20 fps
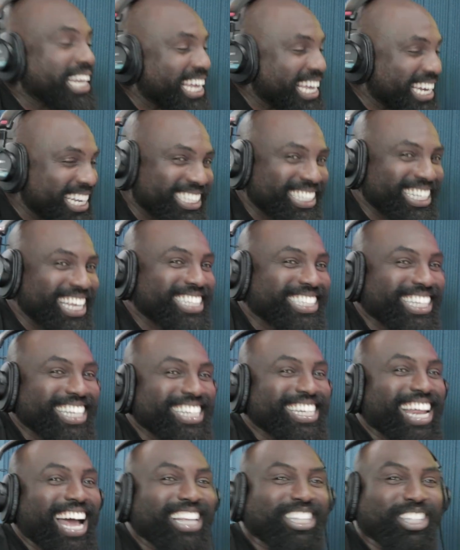the innocence in
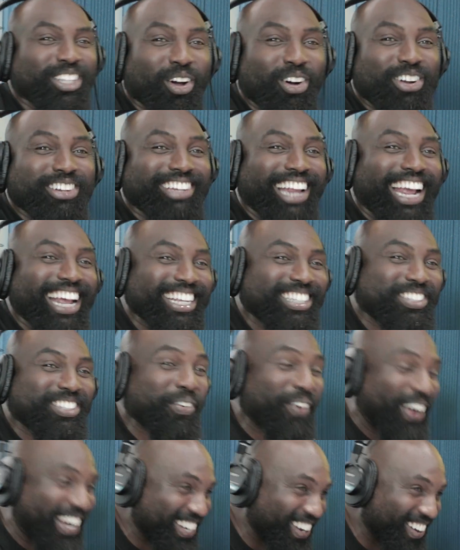that song just
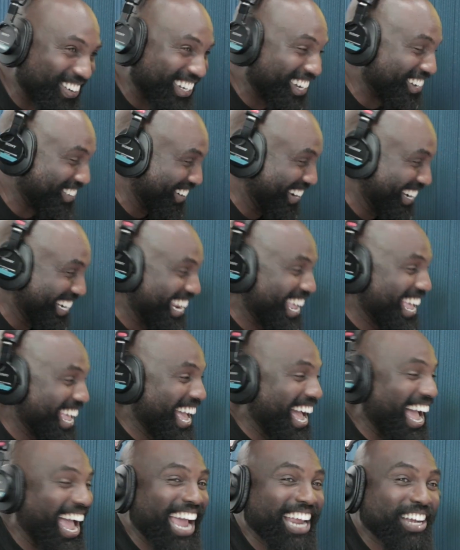went down the drain.
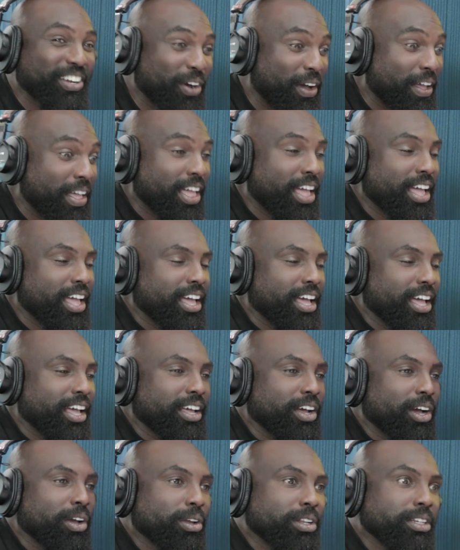I go,
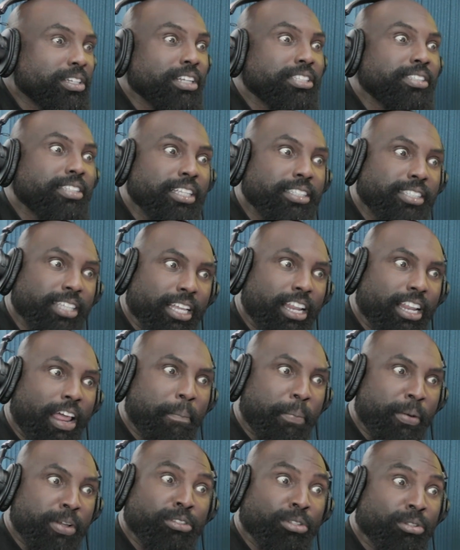they're still singing
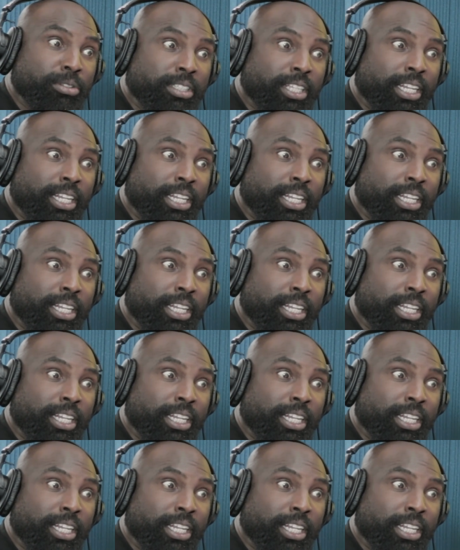every preschooler.